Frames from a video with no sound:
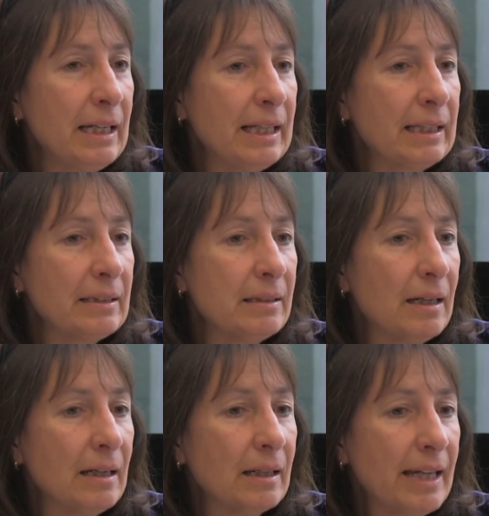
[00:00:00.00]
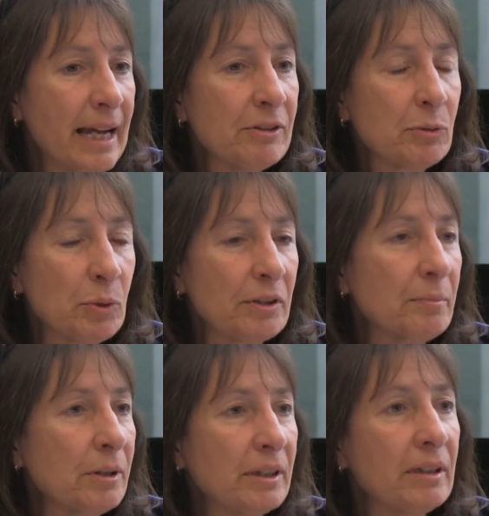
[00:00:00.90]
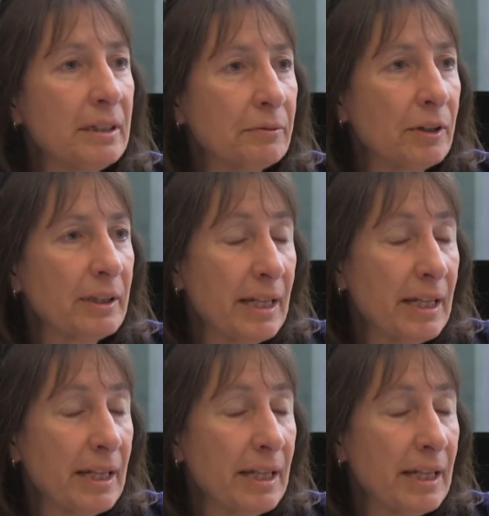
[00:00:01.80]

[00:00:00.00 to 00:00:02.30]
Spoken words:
And Canvas was completely different,